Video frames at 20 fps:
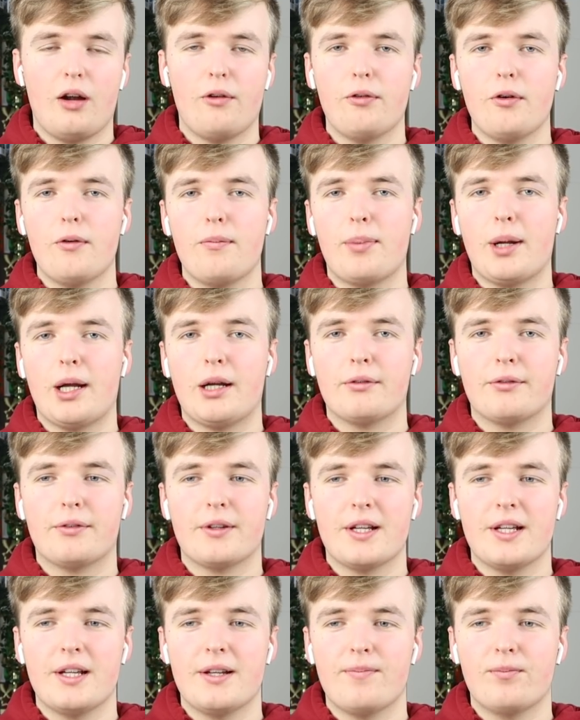I feel bad for
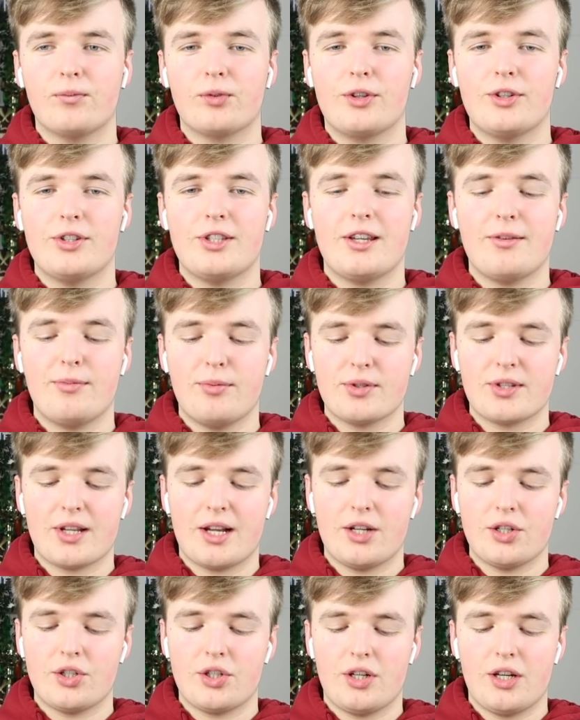him because he was
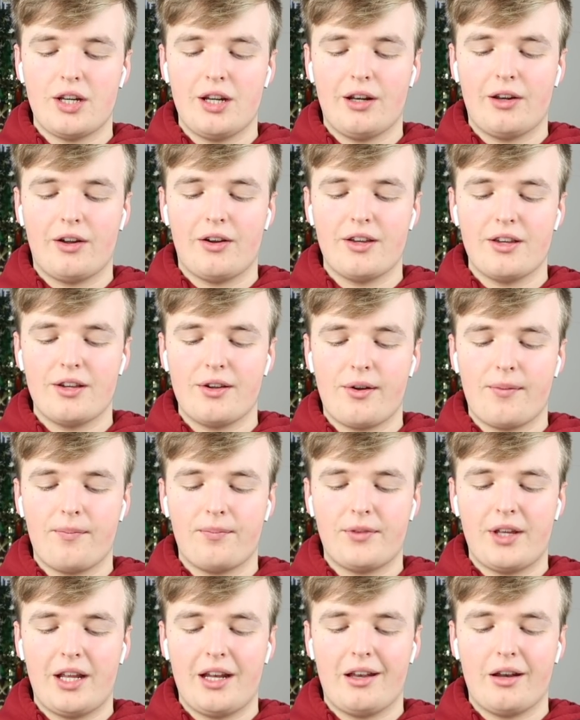actually like
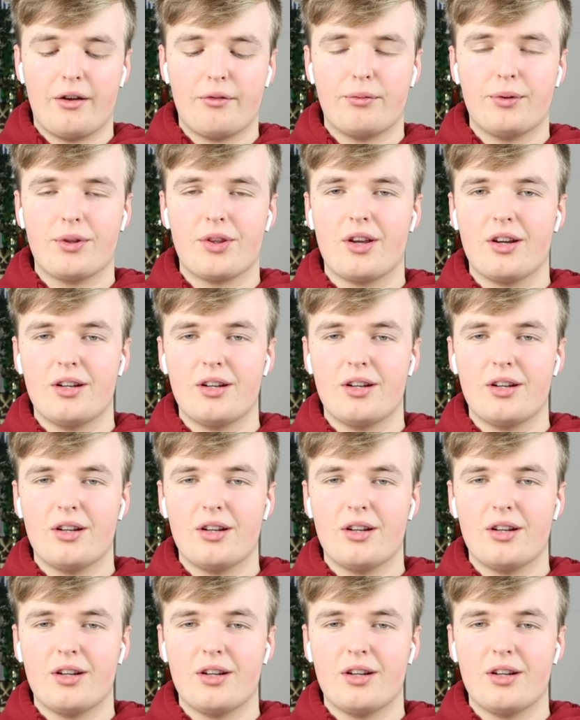in love with